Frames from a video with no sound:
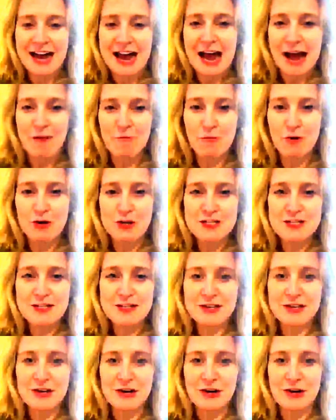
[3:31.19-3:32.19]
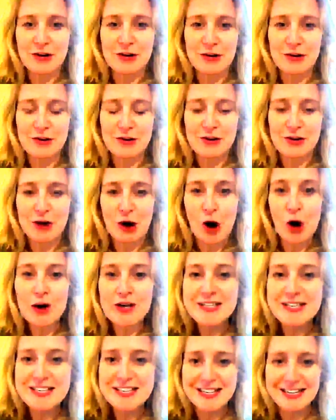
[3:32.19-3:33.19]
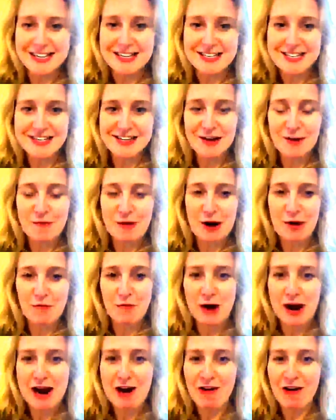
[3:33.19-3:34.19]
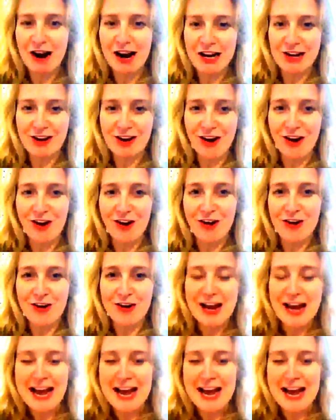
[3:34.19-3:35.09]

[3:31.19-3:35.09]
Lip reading: And what's, constant, no matter where I go,